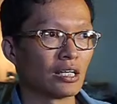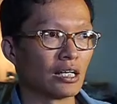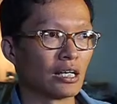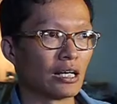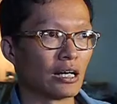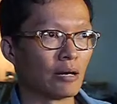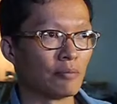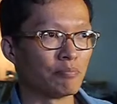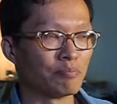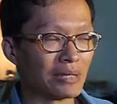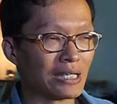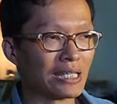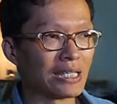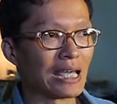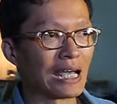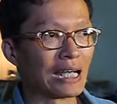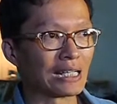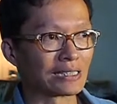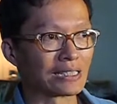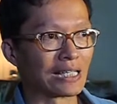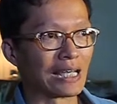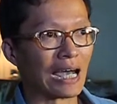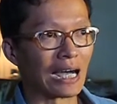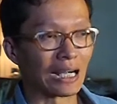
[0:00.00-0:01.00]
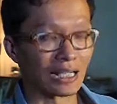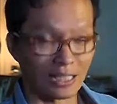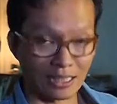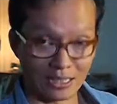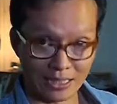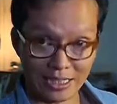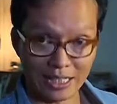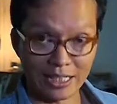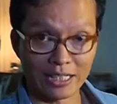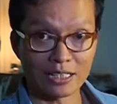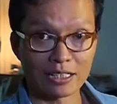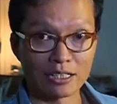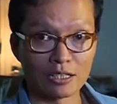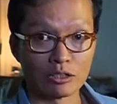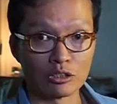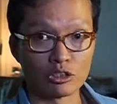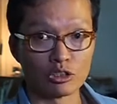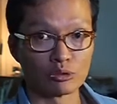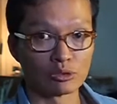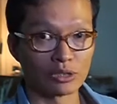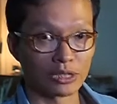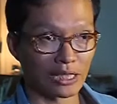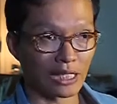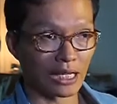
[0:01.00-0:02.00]
uh, me as an architect
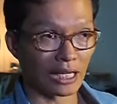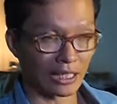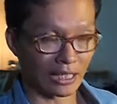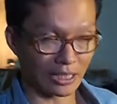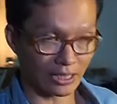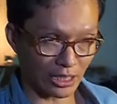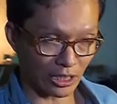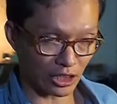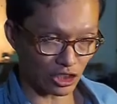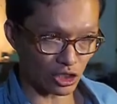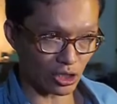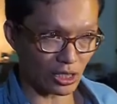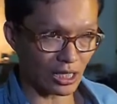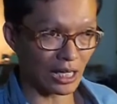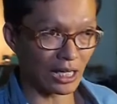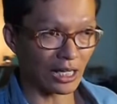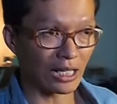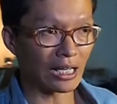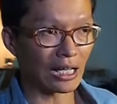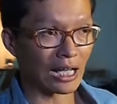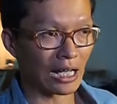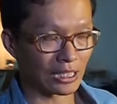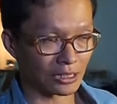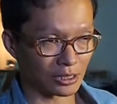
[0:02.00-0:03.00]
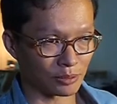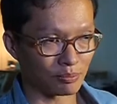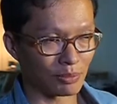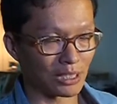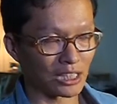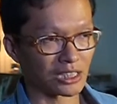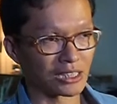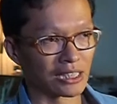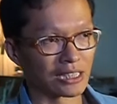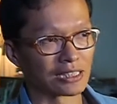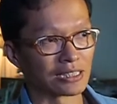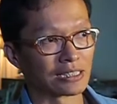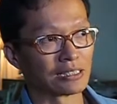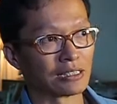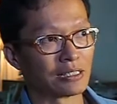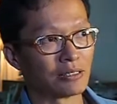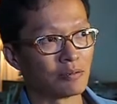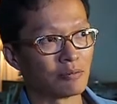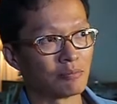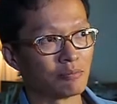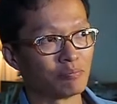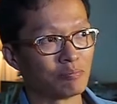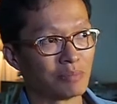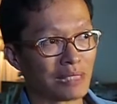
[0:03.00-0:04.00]
using architecture eye as much as
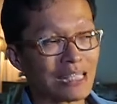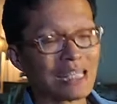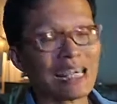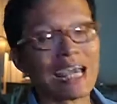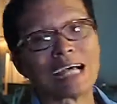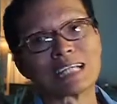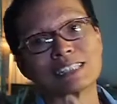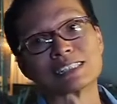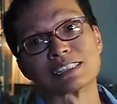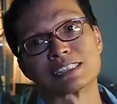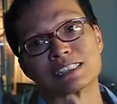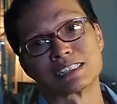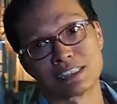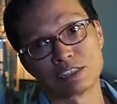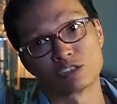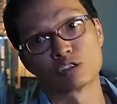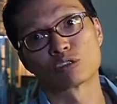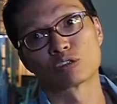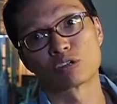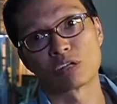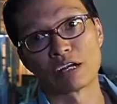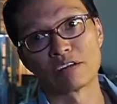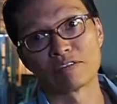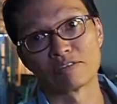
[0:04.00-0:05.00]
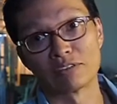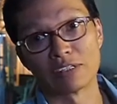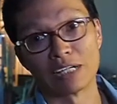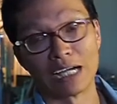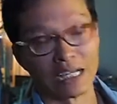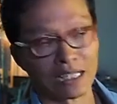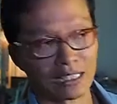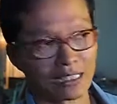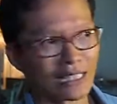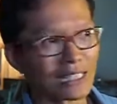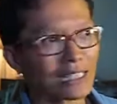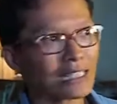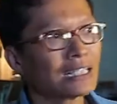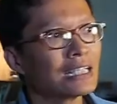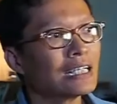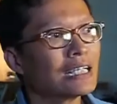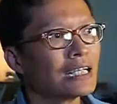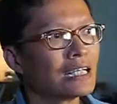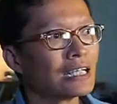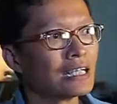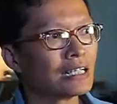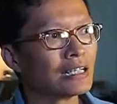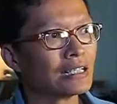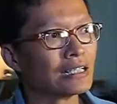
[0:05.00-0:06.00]
me as a scenographer. I think
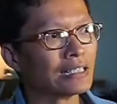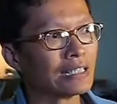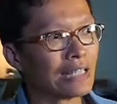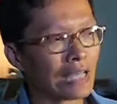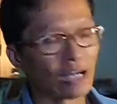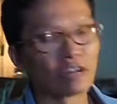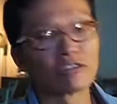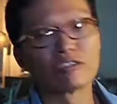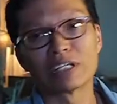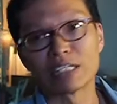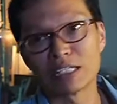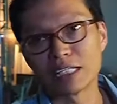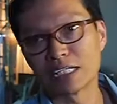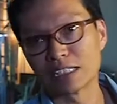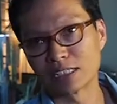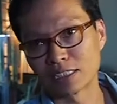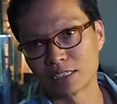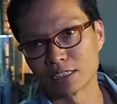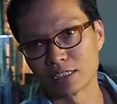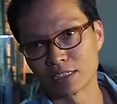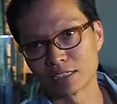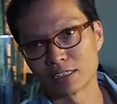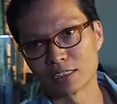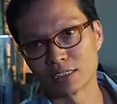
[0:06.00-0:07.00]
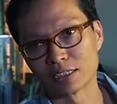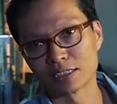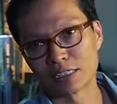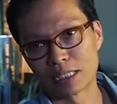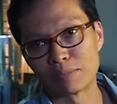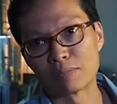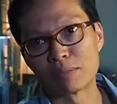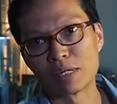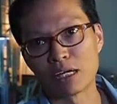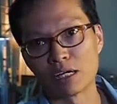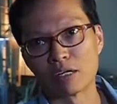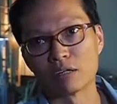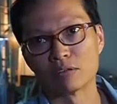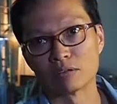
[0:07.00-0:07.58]
they are related somehow.